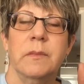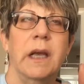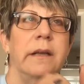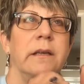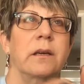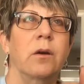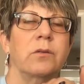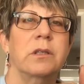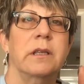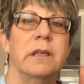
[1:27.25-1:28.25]
And it
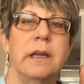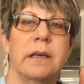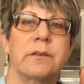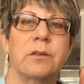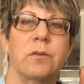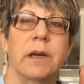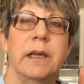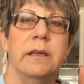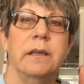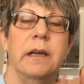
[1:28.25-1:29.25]
goes to the next
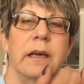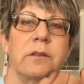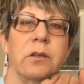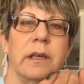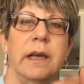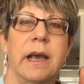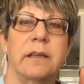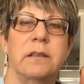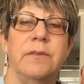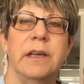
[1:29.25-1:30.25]
screen. It actually
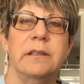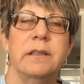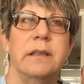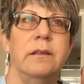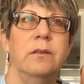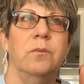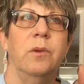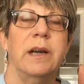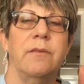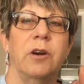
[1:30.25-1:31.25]
activates
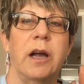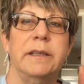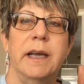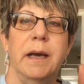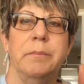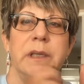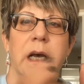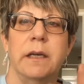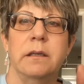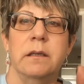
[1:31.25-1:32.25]
whatever I tapped
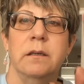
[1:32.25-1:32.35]
on.